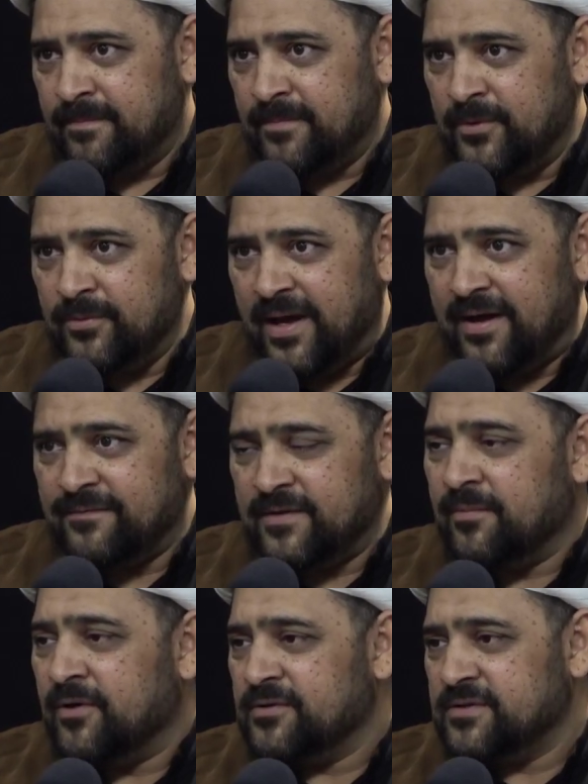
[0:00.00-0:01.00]
Who have the
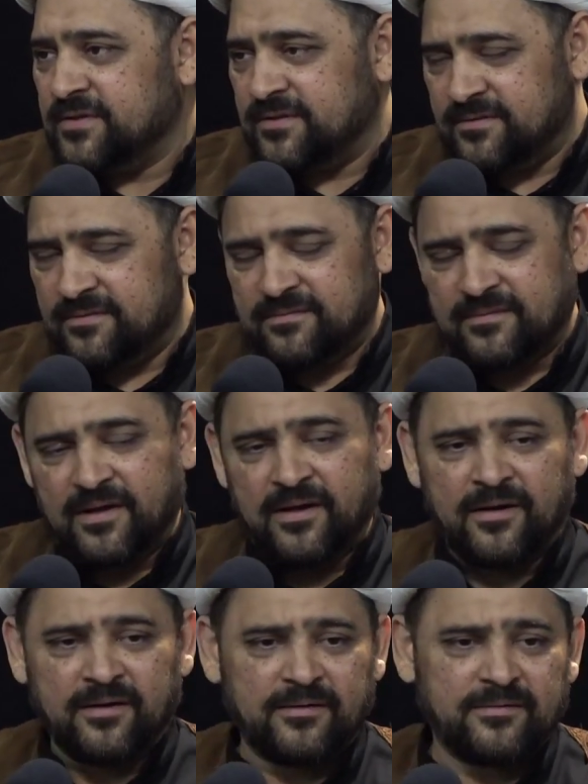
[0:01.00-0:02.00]
most,
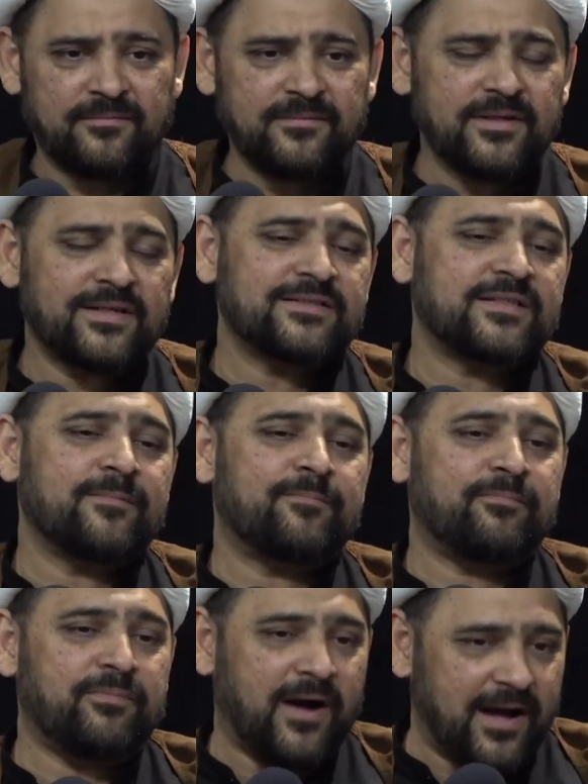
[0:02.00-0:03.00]
you can say
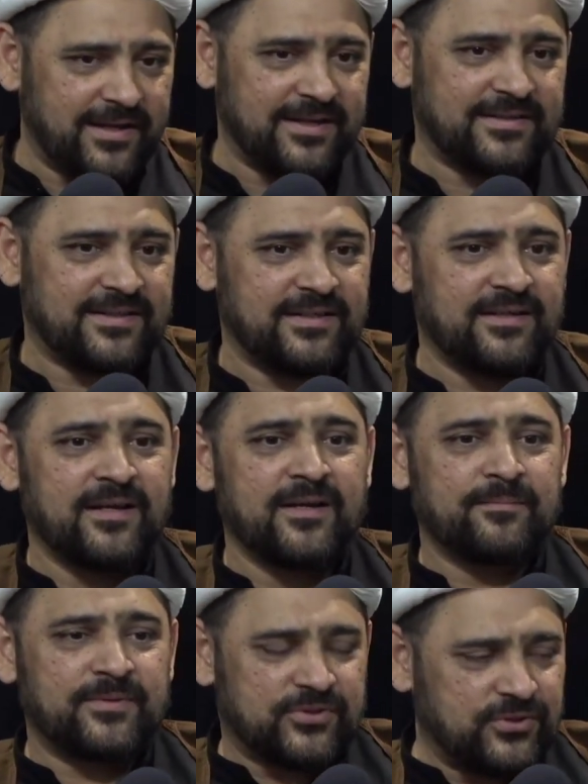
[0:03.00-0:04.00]
piety.
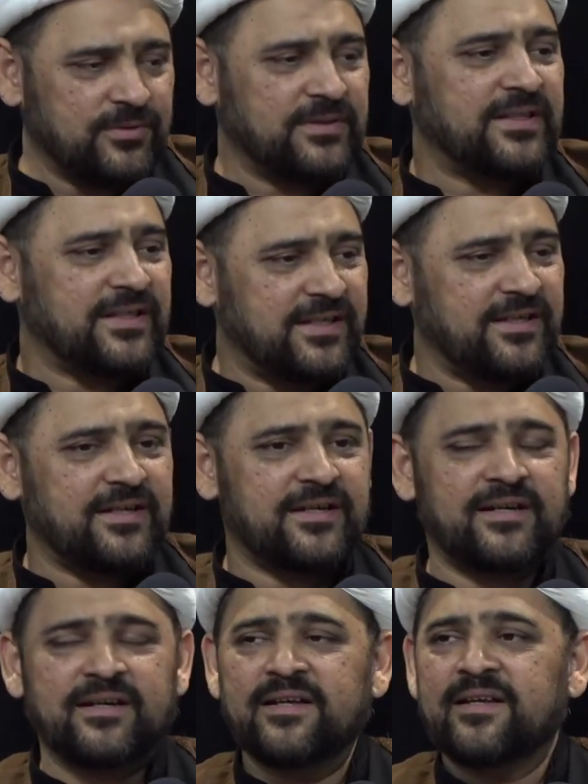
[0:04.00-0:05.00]
But truly
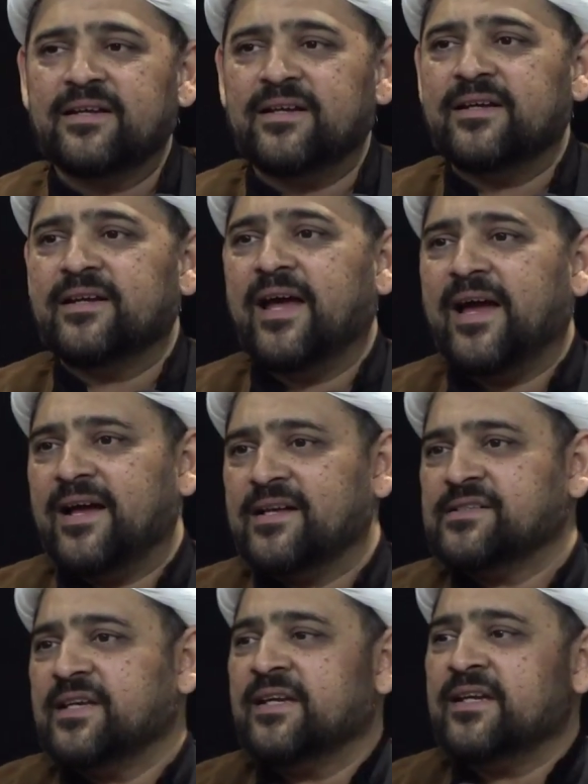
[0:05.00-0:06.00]
here, it
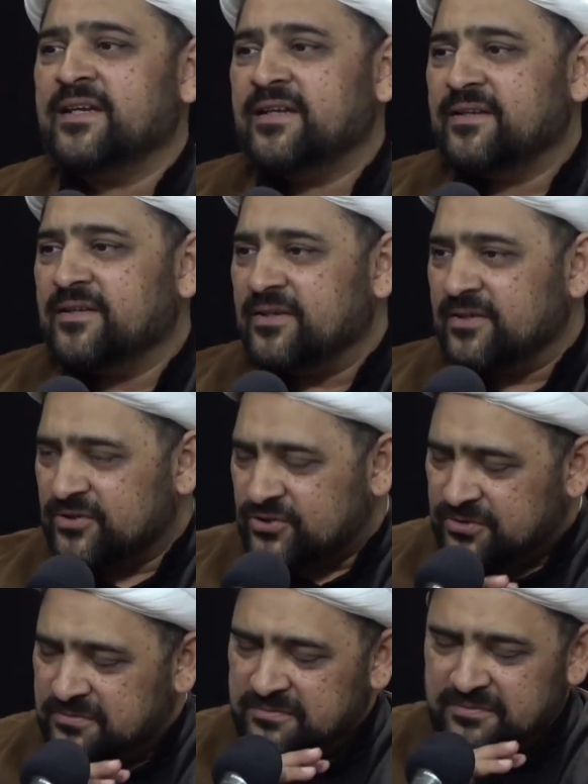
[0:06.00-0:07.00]
has a
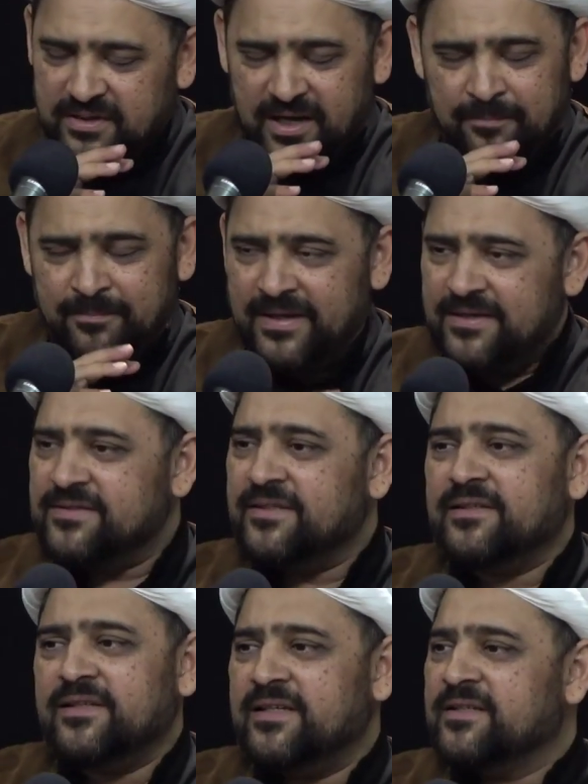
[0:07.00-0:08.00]

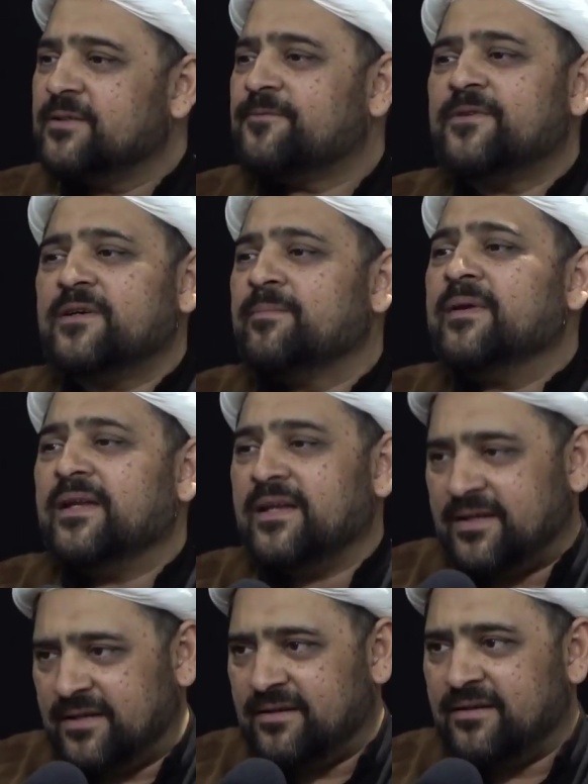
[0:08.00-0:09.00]
amazingly different meaning